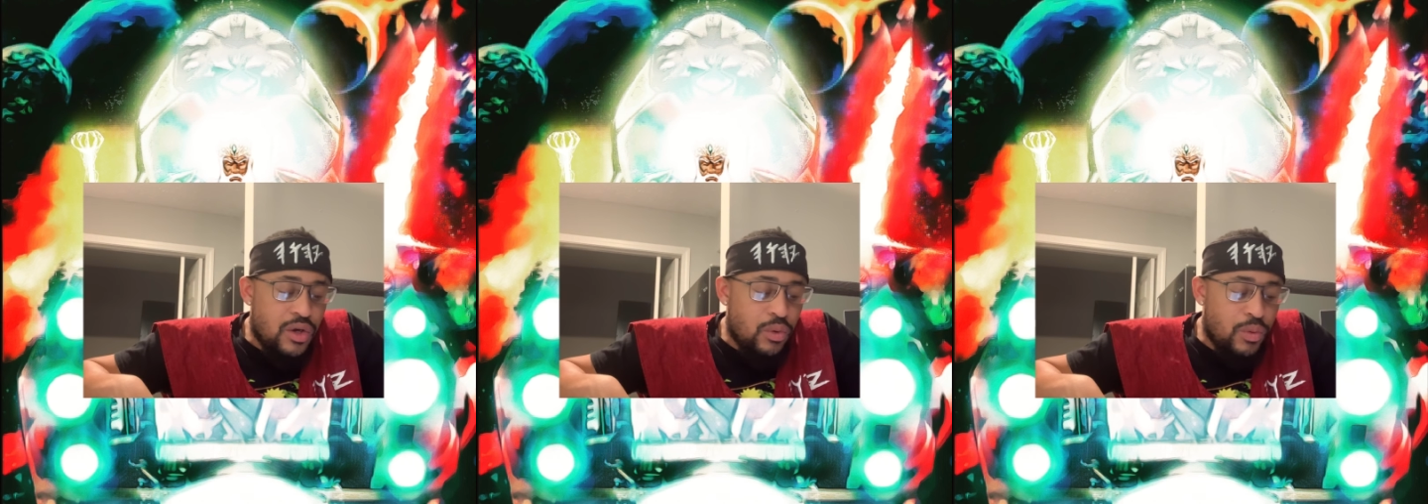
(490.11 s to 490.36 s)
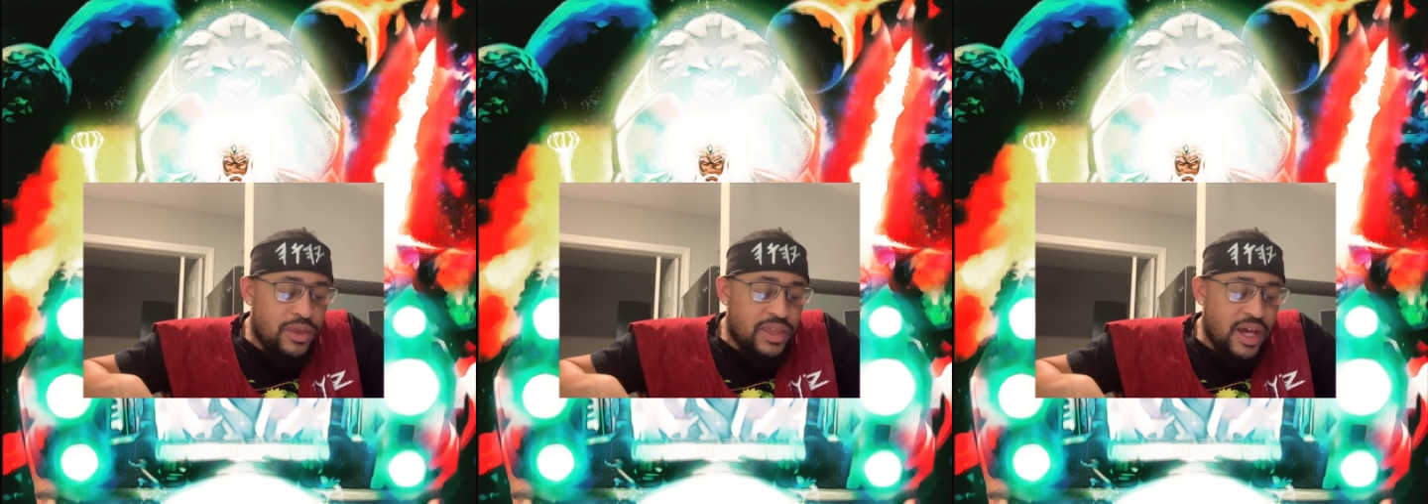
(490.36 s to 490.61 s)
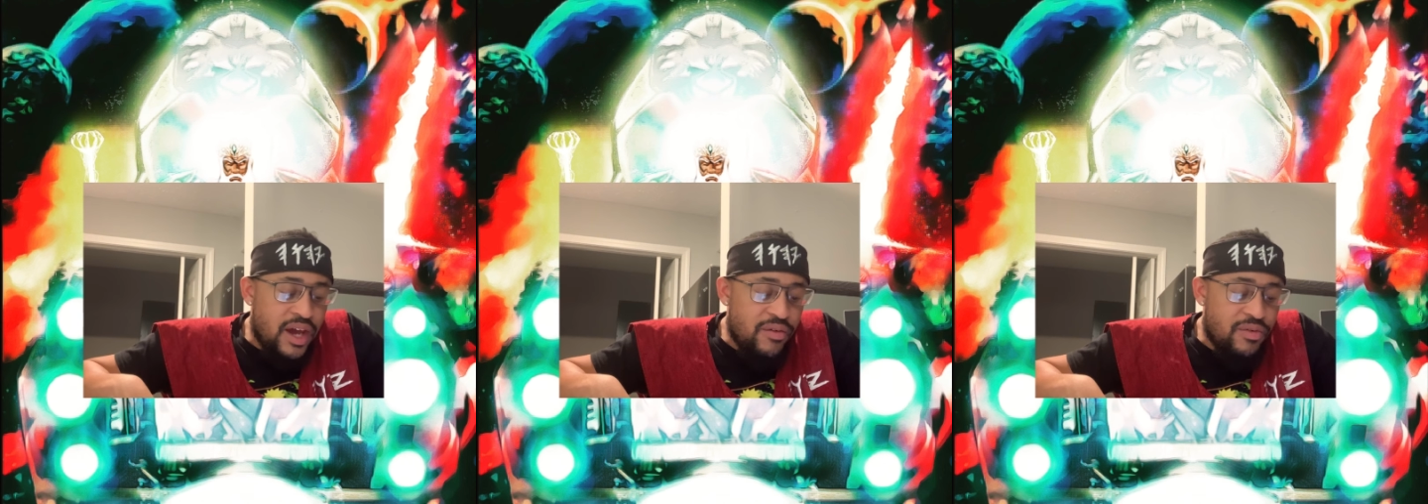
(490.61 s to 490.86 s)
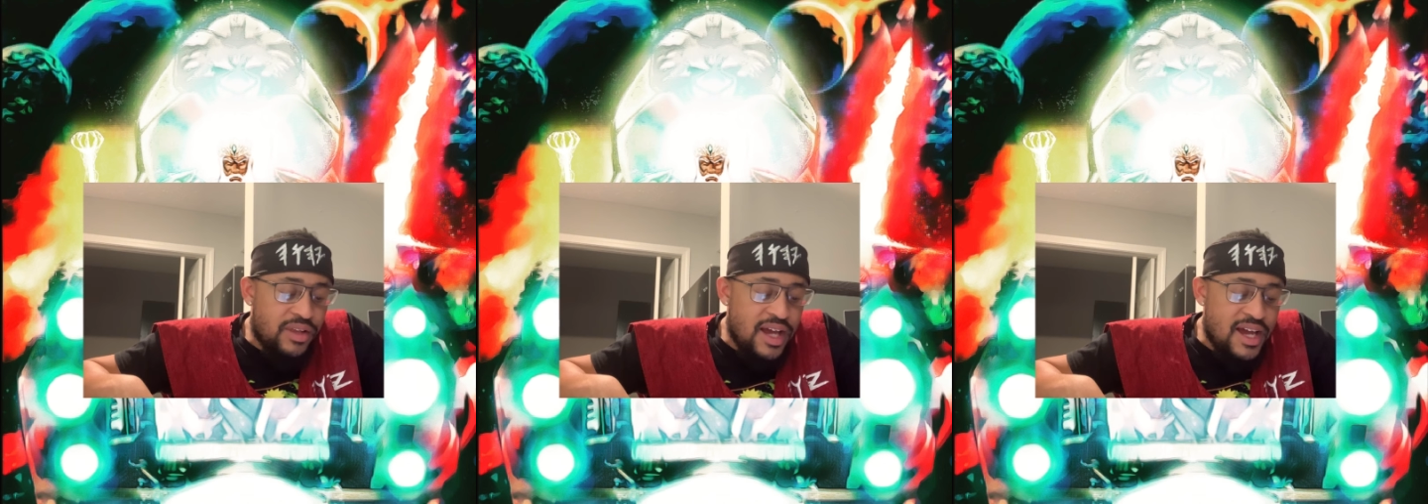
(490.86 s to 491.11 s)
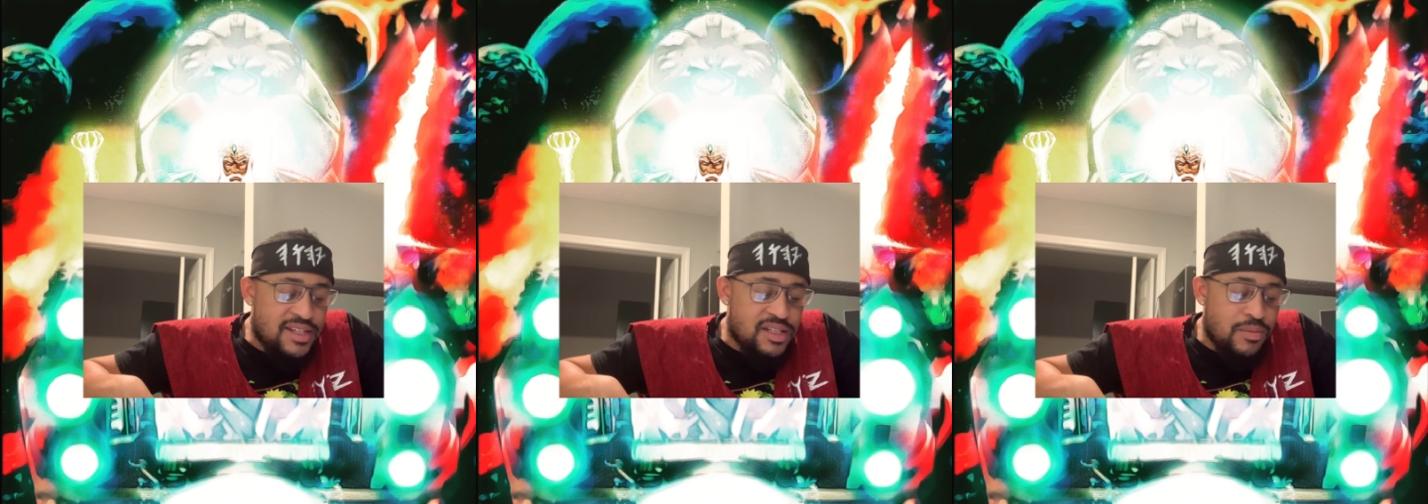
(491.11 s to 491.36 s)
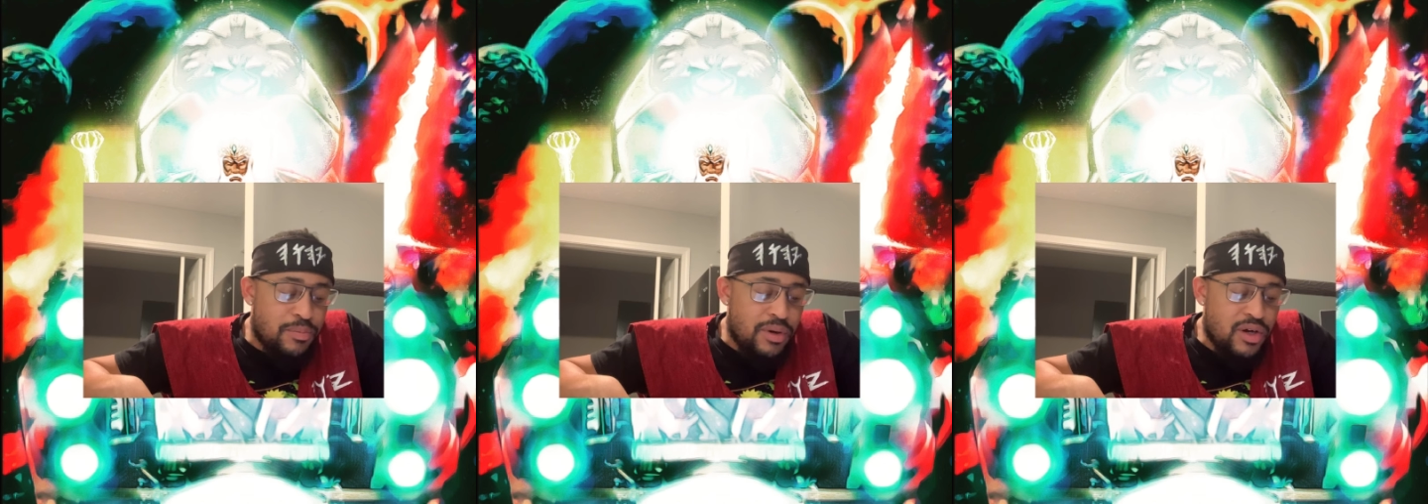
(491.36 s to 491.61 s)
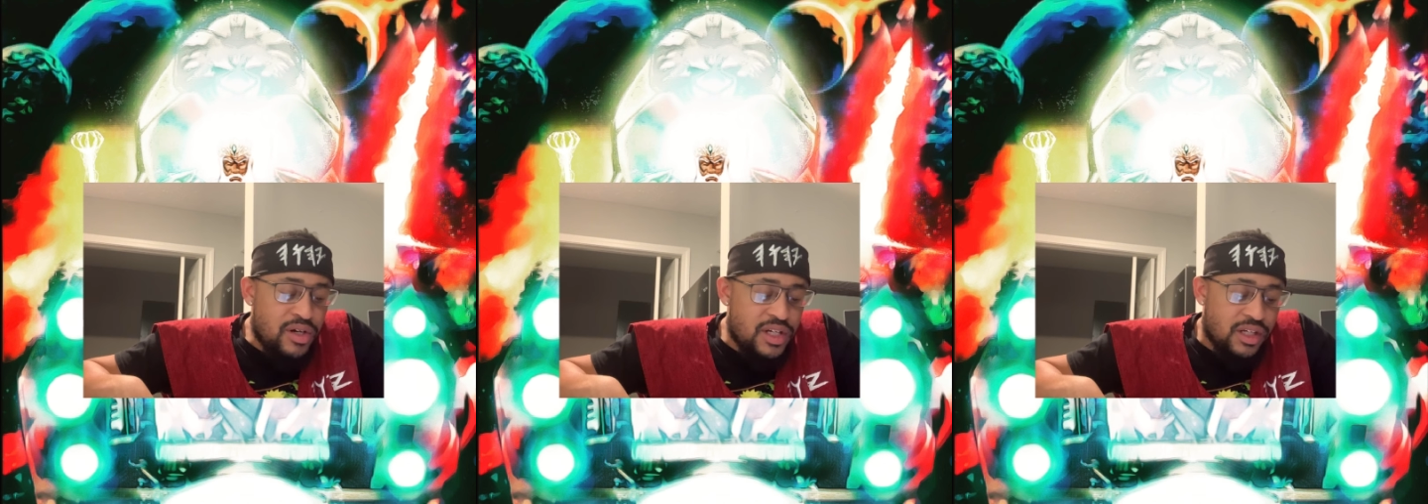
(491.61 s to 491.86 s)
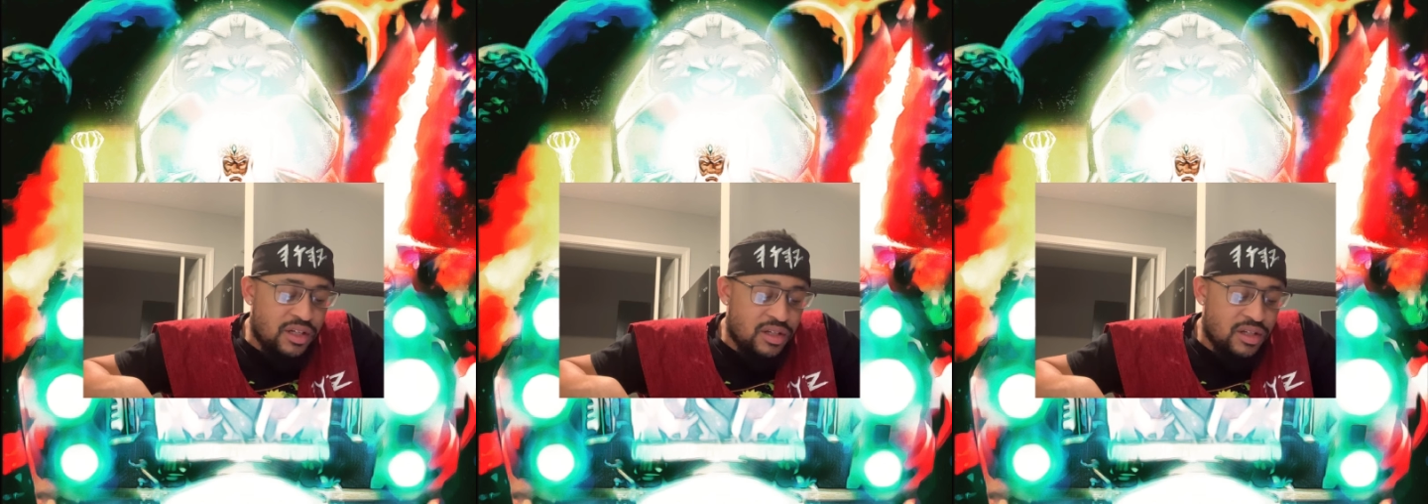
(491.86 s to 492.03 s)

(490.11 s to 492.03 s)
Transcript: with the everlasting burning?